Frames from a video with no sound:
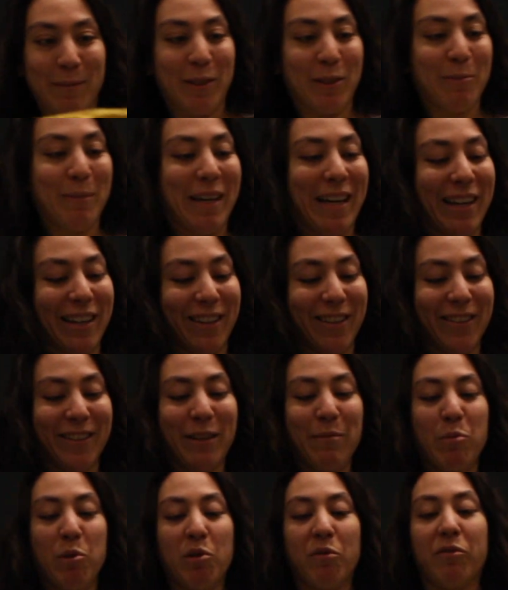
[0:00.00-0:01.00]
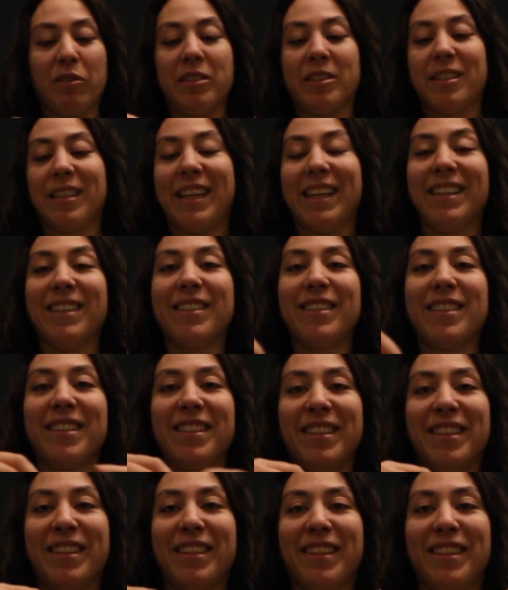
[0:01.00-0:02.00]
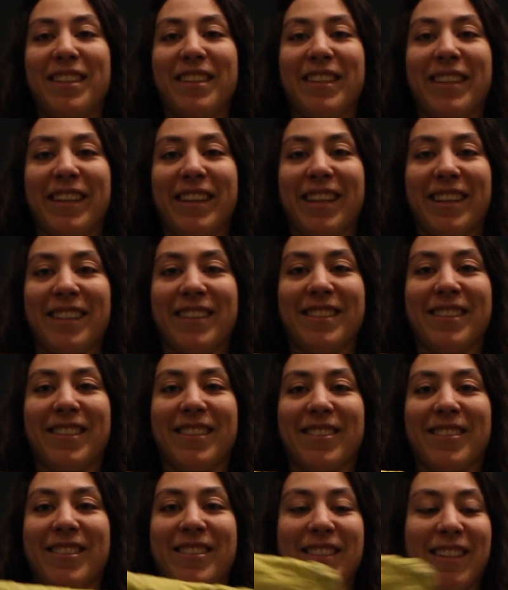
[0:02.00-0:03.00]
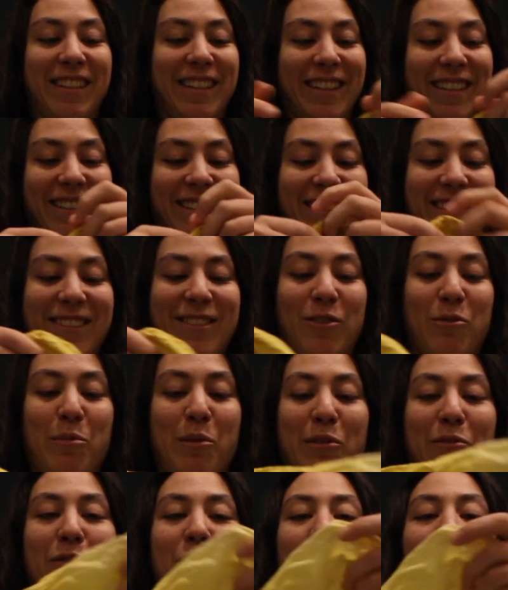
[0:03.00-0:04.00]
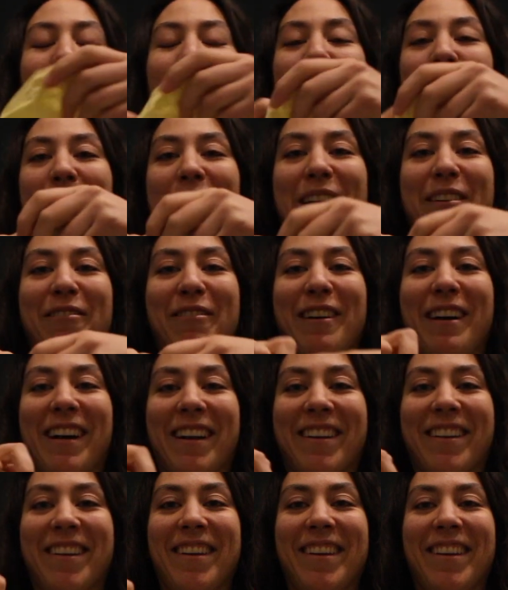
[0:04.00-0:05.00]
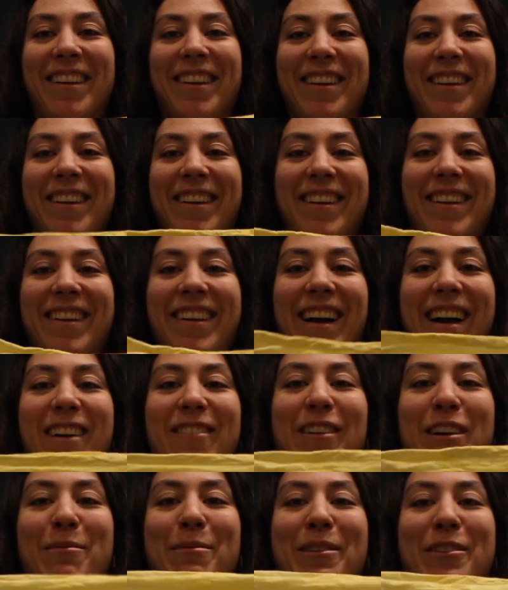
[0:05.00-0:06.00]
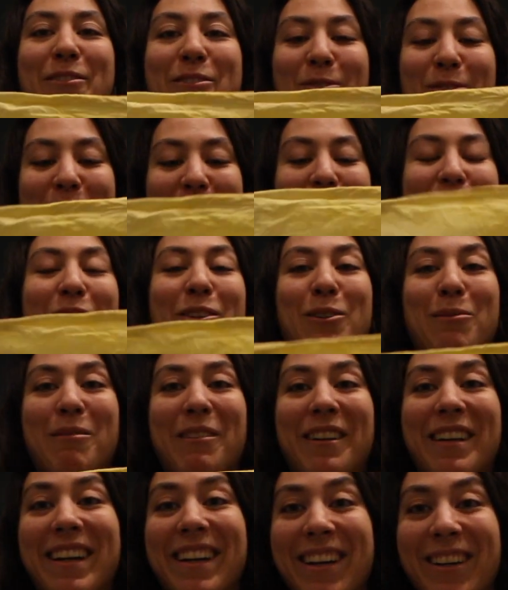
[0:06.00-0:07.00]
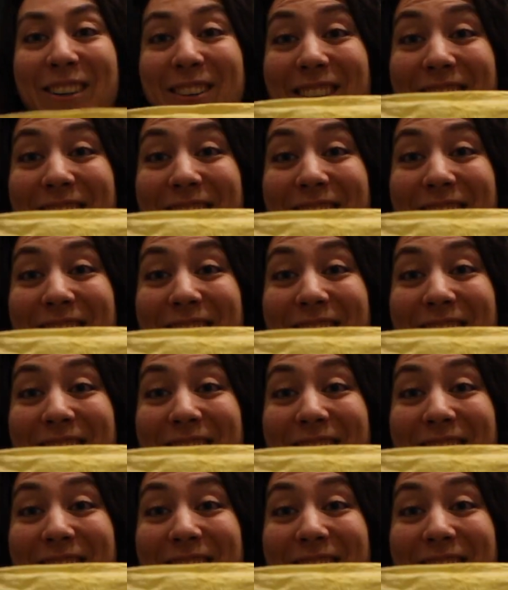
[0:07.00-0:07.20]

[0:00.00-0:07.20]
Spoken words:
milk bag. Aren't they beautifully stained? Look at this. Look how stunning. So beautiful. Ombre effect. Have I been juicing turmeric? Who